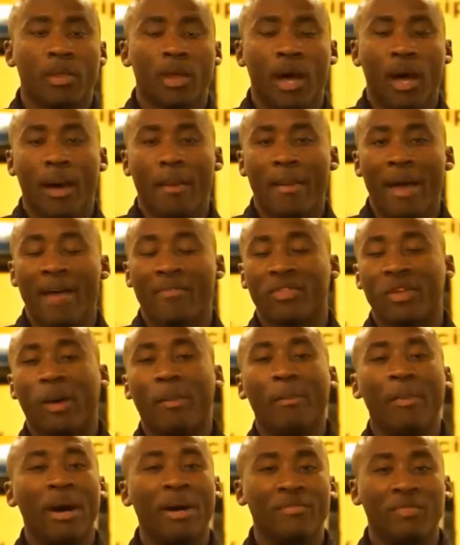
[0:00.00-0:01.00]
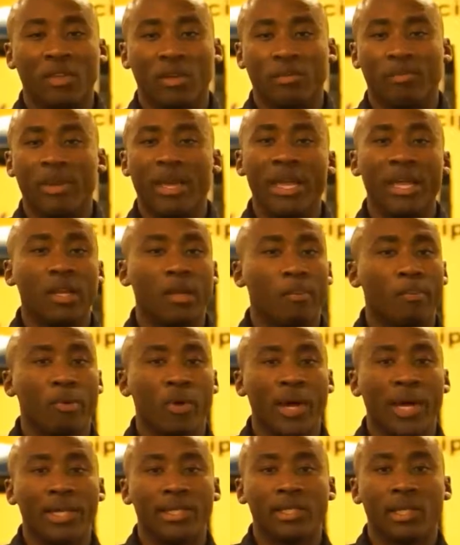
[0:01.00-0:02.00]
after a month of being
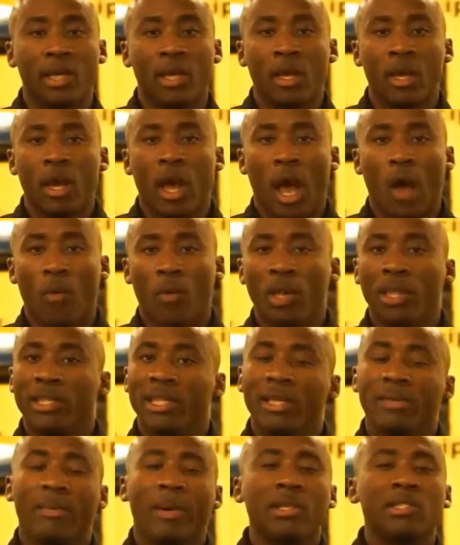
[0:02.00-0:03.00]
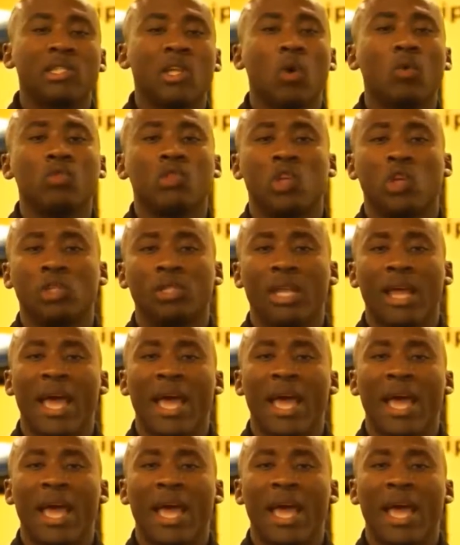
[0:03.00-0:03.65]
depressed, I really did my soul searching.